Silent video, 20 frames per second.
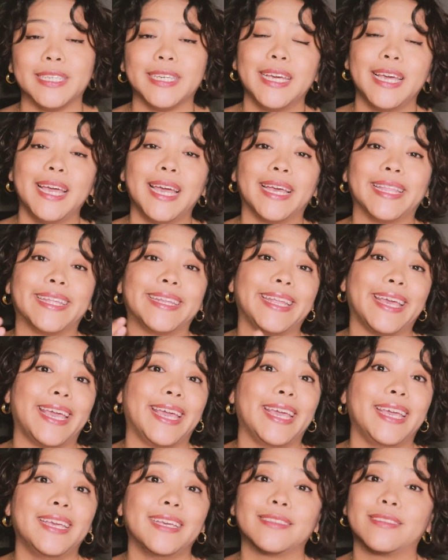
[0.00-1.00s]
And then
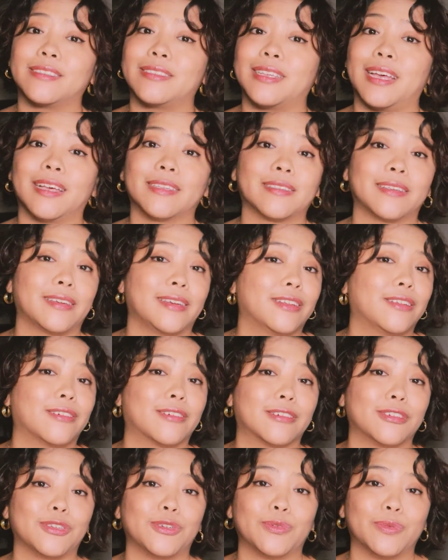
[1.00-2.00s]
A is just asking it,
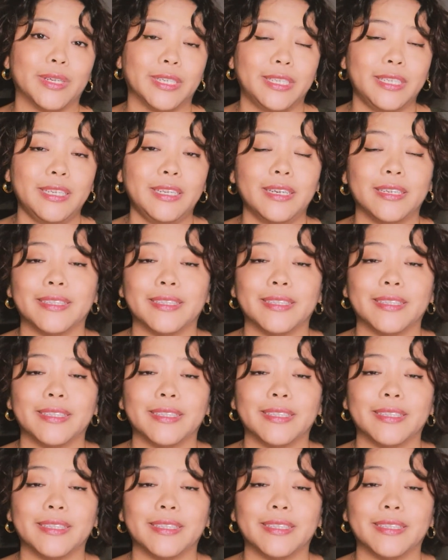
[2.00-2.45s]
are you ready?